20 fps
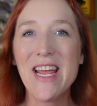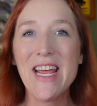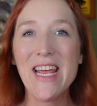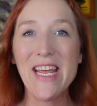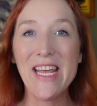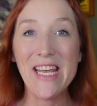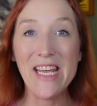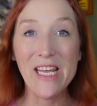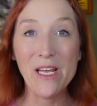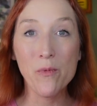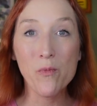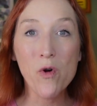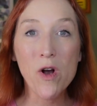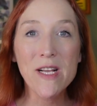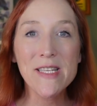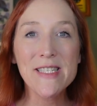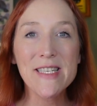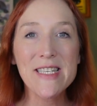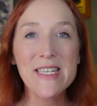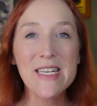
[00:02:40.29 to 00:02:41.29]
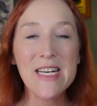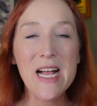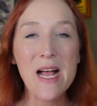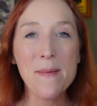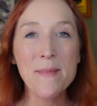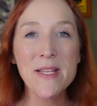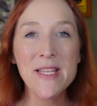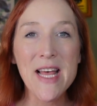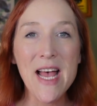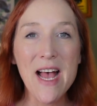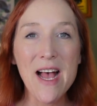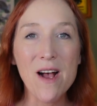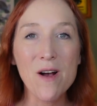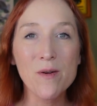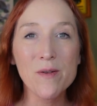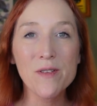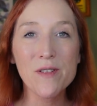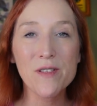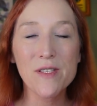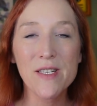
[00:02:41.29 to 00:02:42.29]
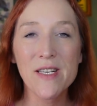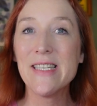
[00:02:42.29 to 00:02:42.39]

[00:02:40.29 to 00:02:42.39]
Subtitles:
He wants to come in the house.